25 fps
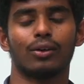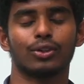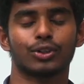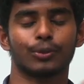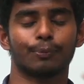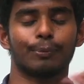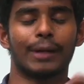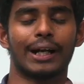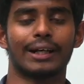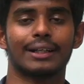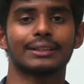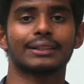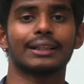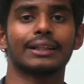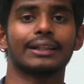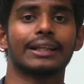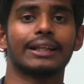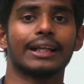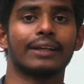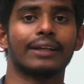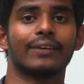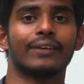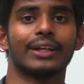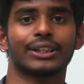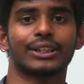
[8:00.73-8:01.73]
also practice the
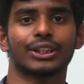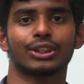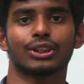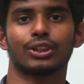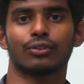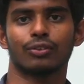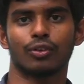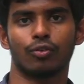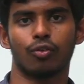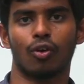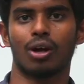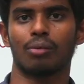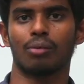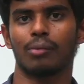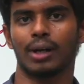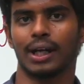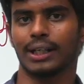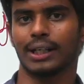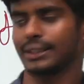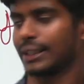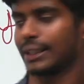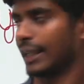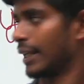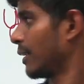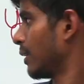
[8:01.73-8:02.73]
derivations of the
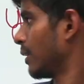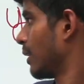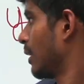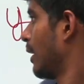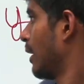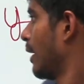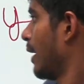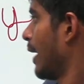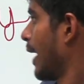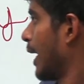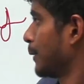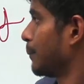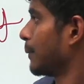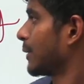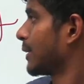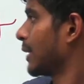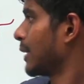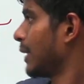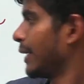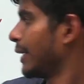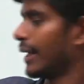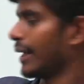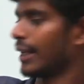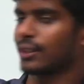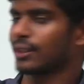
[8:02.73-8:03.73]
formulas, in
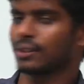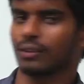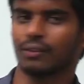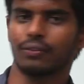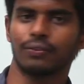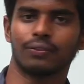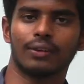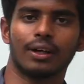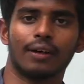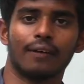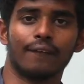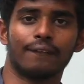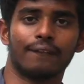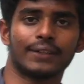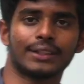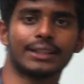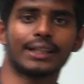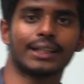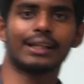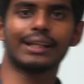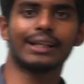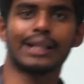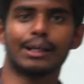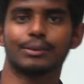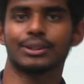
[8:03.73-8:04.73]
especially in case of
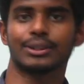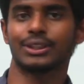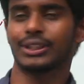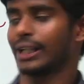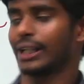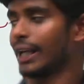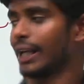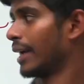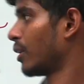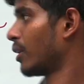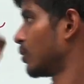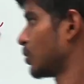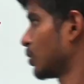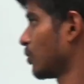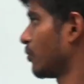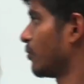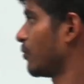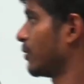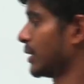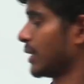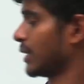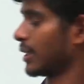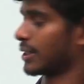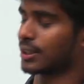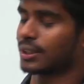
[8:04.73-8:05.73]
physical chemistry and also
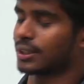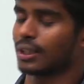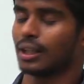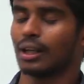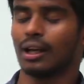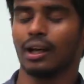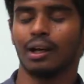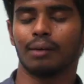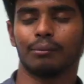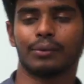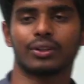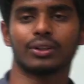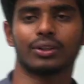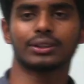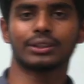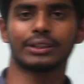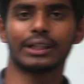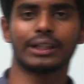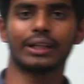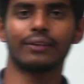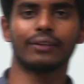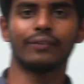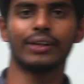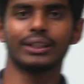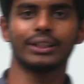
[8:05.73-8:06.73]
physics, because
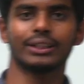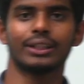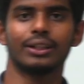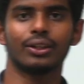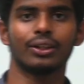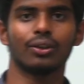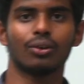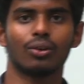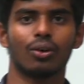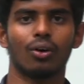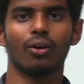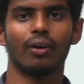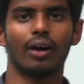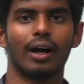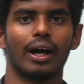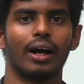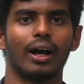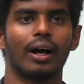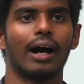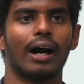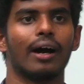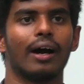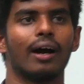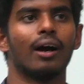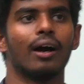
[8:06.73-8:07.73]
derivation,
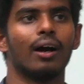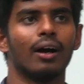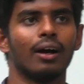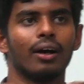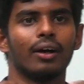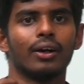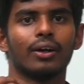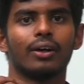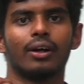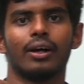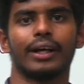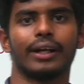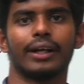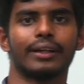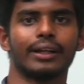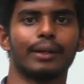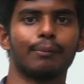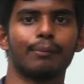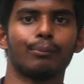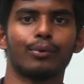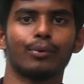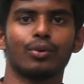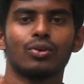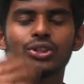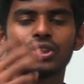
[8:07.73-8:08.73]
it
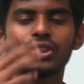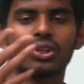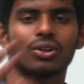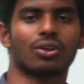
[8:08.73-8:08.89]
improves